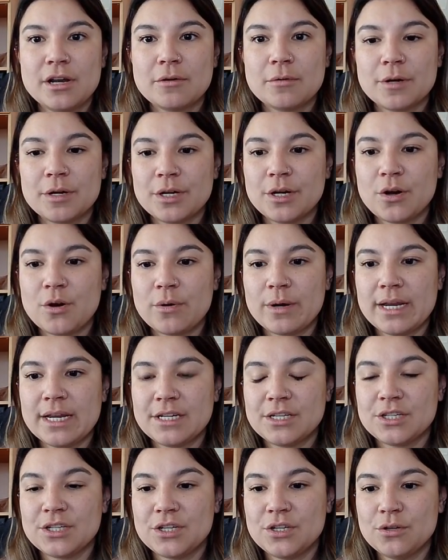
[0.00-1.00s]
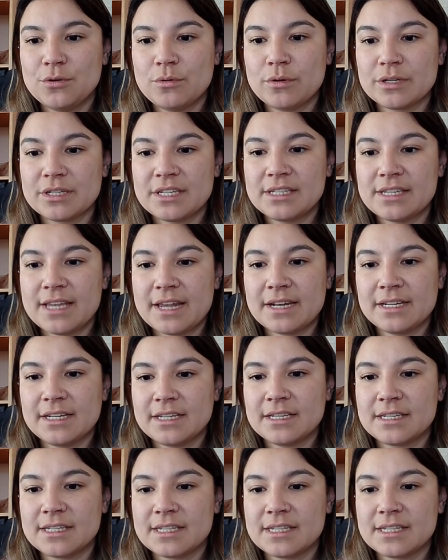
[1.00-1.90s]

we're going to go into settings